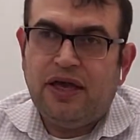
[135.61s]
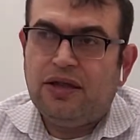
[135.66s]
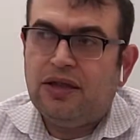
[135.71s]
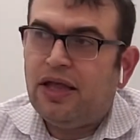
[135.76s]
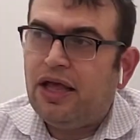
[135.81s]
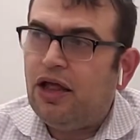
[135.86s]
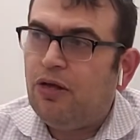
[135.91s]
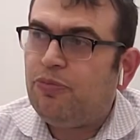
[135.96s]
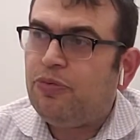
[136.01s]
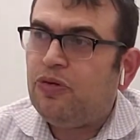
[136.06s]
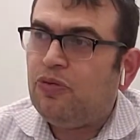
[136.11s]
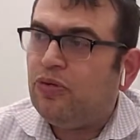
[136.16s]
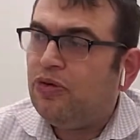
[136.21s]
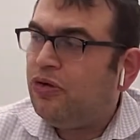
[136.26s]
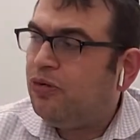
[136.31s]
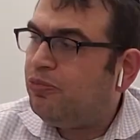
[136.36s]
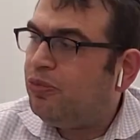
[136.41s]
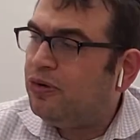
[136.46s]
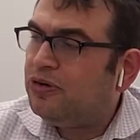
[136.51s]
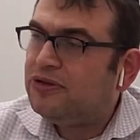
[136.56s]
It will help you with
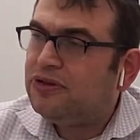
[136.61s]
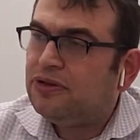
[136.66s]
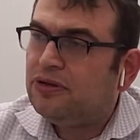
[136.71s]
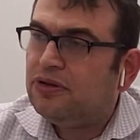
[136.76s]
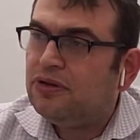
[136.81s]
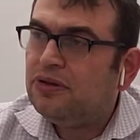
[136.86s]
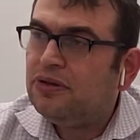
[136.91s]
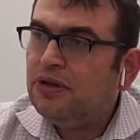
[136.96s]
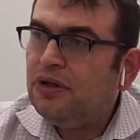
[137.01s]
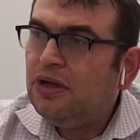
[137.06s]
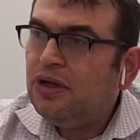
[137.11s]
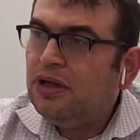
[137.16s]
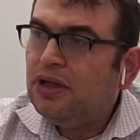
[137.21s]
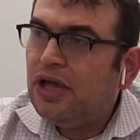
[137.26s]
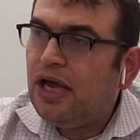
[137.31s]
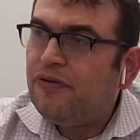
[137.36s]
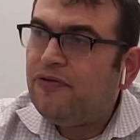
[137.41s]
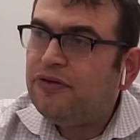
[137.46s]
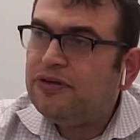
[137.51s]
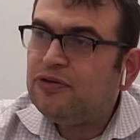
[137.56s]
your personal
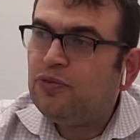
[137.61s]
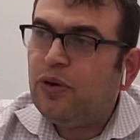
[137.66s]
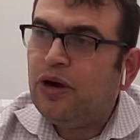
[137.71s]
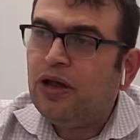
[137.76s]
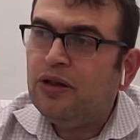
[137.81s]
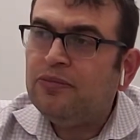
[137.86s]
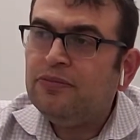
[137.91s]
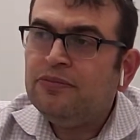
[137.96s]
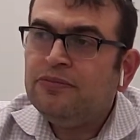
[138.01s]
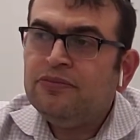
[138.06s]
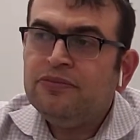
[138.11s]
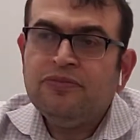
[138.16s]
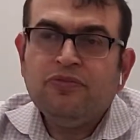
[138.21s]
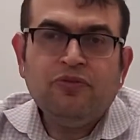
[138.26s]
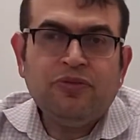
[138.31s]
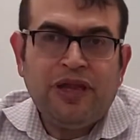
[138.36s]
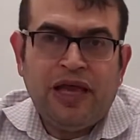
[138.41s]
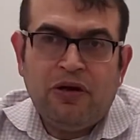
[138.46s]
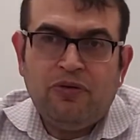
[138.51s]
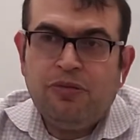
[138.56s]
life as well.
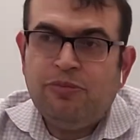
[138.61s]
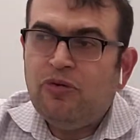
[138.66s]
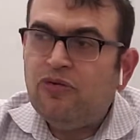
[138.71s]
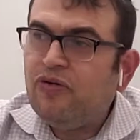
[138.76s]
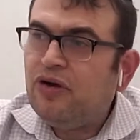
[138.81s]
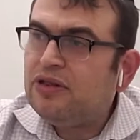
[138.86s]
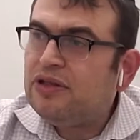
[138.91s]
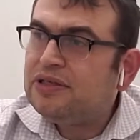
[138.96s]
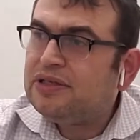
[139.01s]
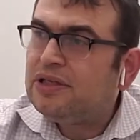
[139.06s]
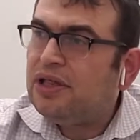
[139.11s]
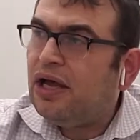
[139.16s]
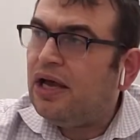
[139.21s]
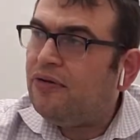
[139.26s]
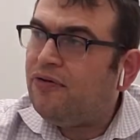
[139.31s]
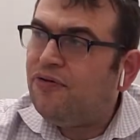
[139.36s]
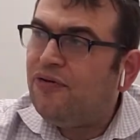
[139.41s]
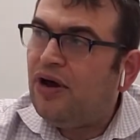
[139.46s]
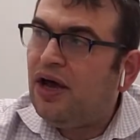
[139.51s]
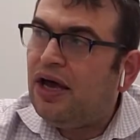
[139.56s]
Now we move on to
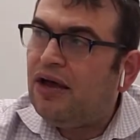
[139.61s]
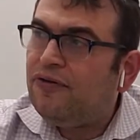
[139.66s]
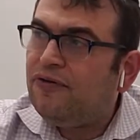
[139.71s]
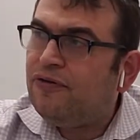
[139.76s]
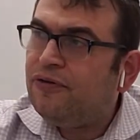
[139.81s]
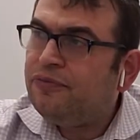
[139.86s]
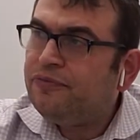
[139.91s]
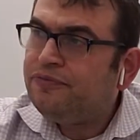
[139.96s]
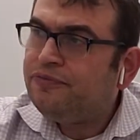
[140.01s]
slide 5.